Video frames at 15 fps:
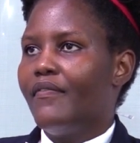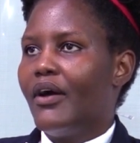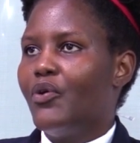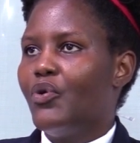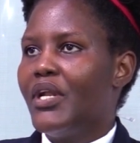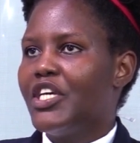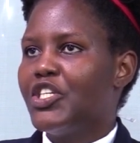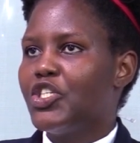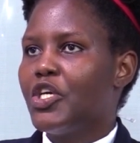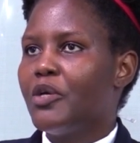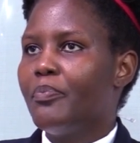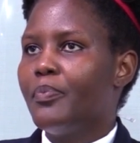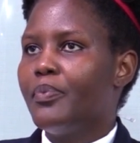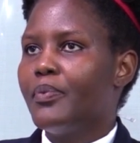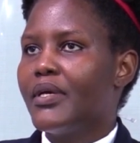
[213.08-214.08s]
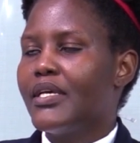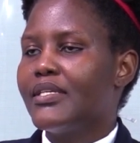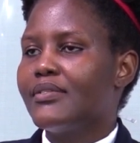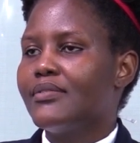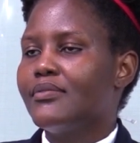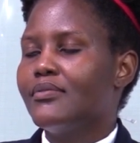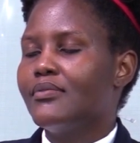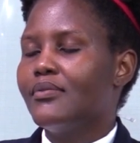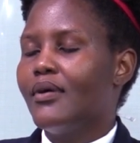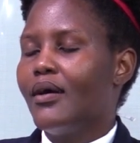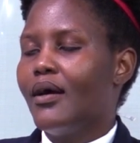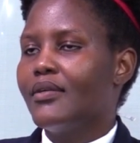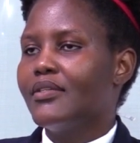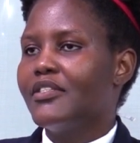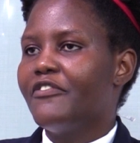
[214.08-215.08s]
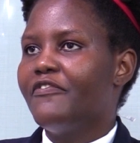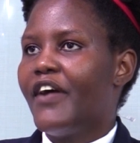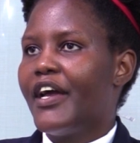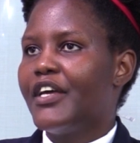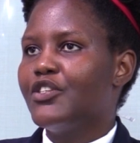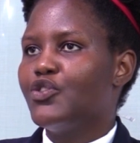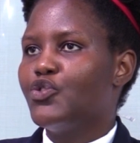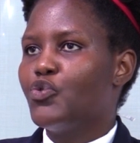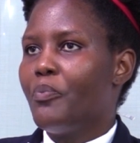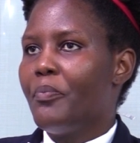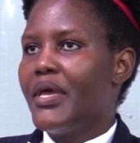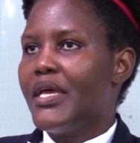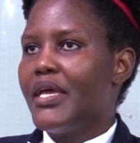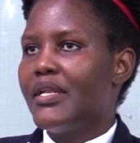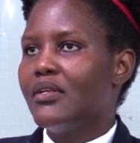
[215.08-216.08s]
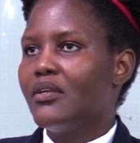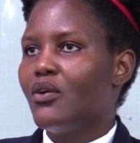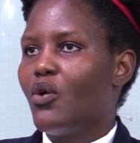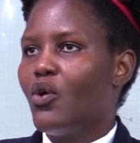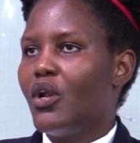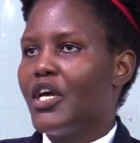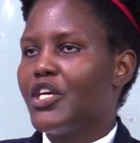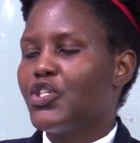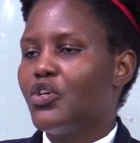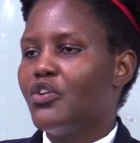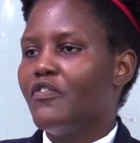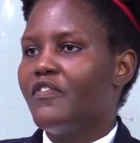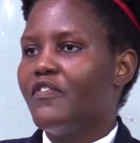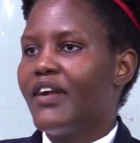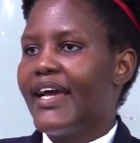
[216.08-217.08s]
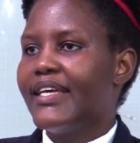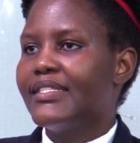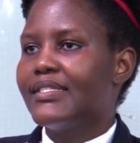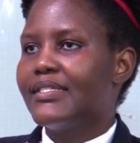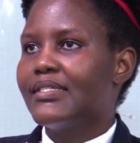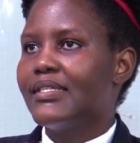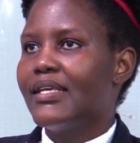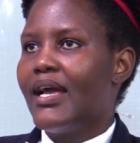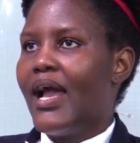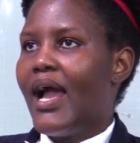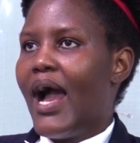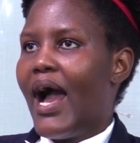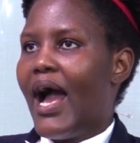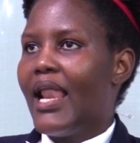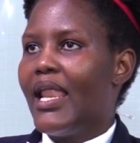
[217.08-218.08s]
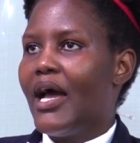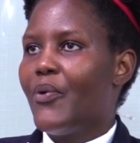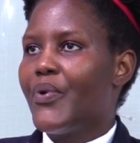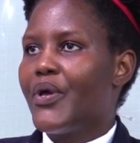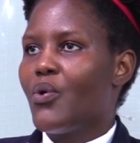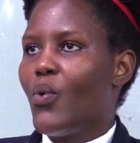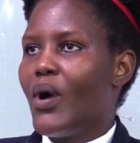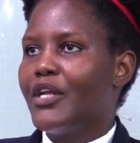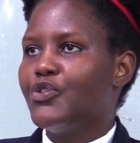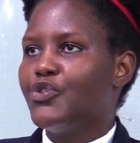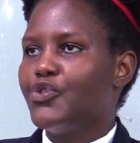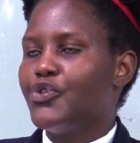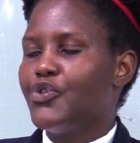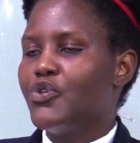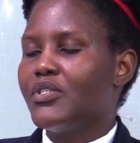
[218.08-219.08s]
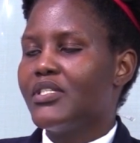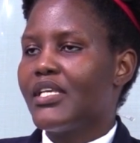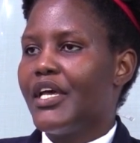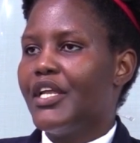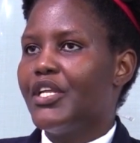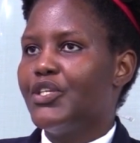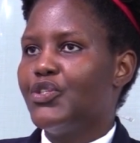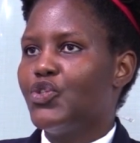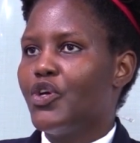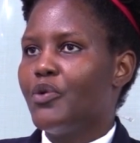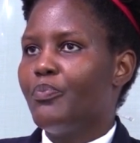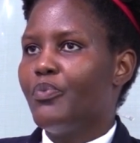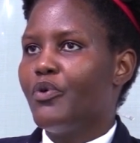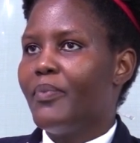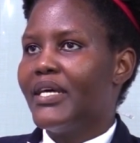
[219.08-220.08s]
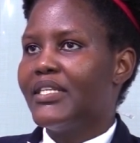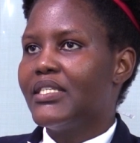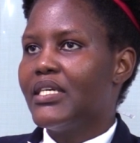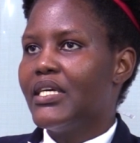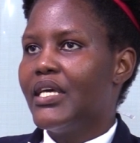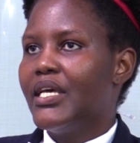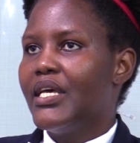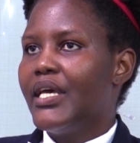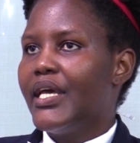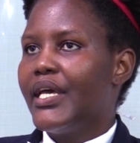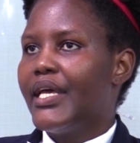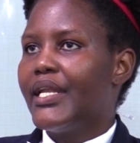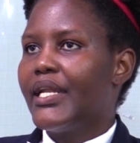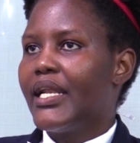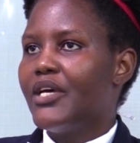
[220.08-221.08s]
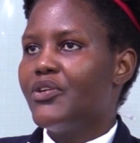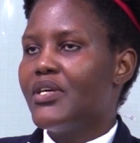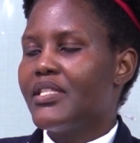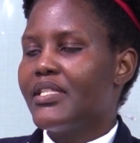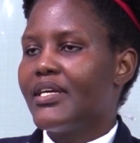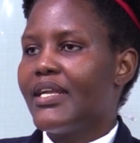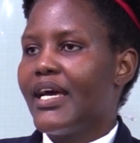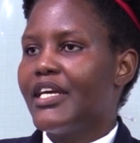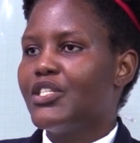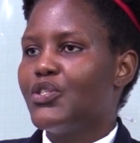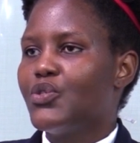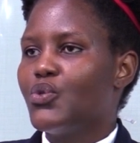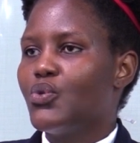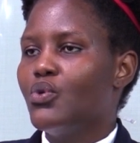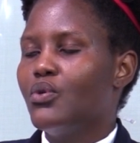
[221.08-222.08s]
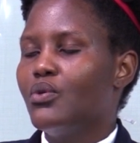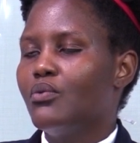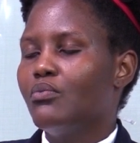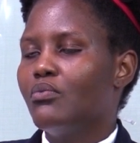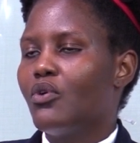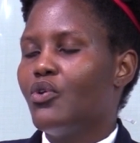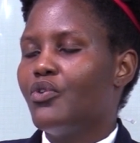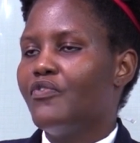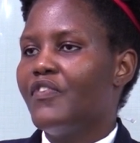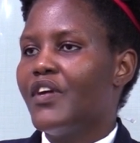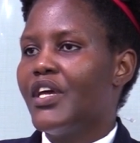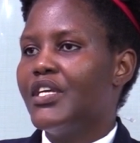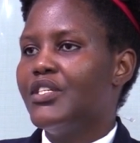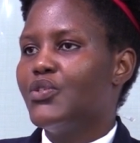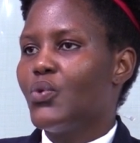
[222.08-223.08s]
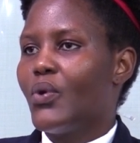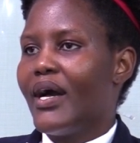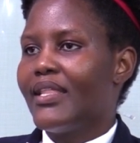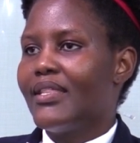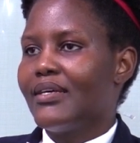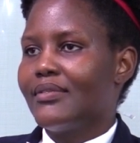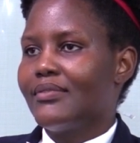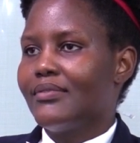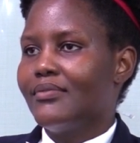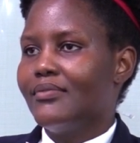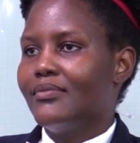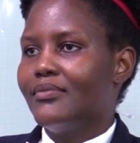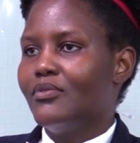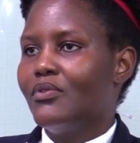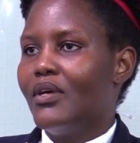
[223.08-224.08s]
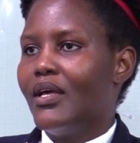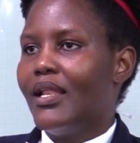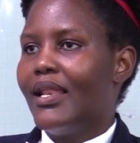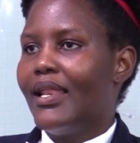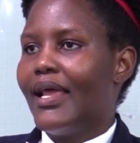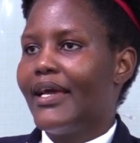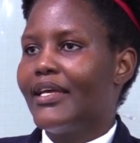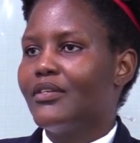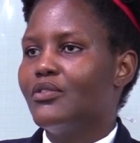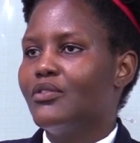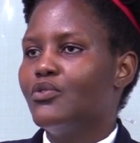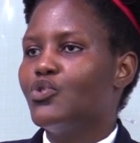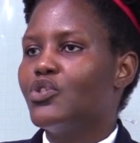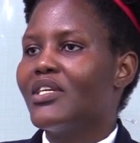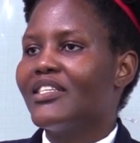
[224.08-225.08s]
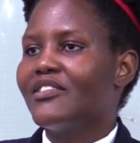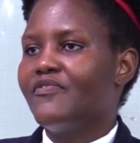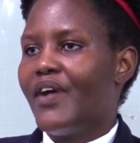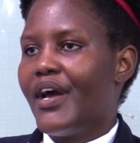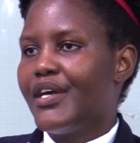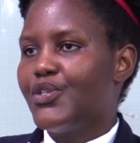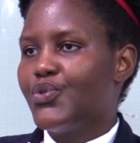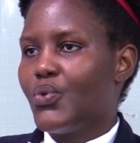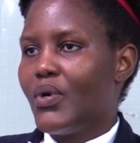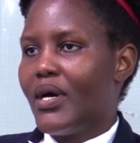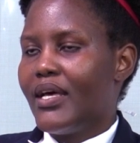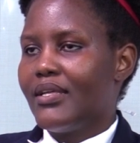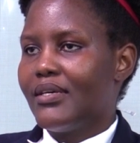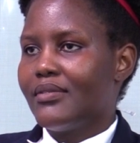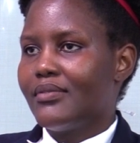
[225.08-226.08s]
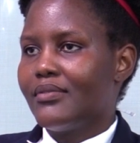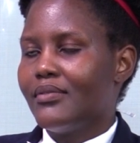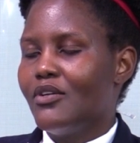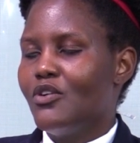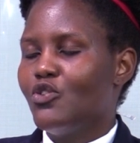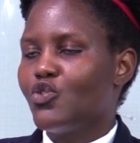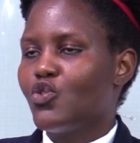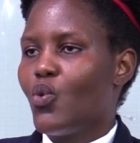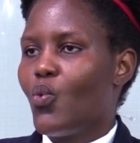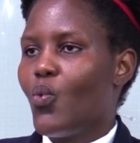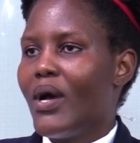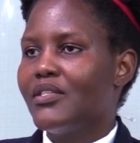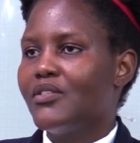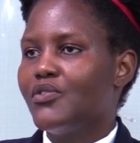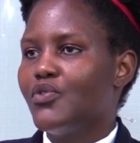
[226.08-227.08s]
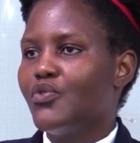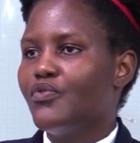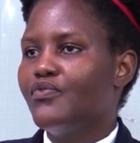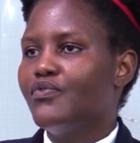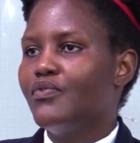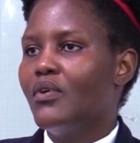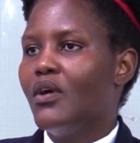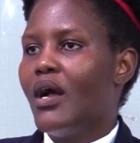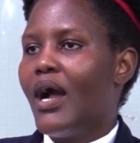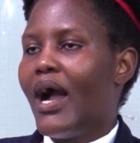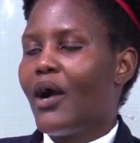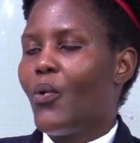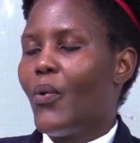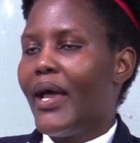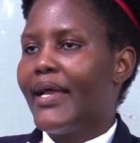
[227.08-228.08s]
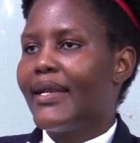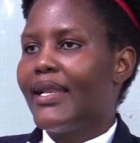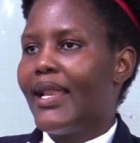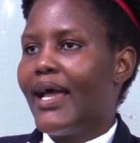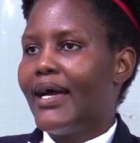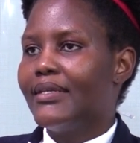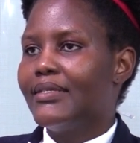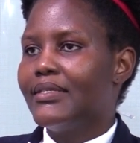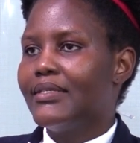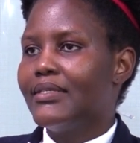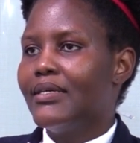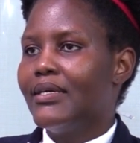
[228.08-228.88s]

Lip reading: Ownership is defined to mean collection of rights, allowing one to use and enjoy property, including the right to convey it to others, like to transfer it to others. So once you've acquired land,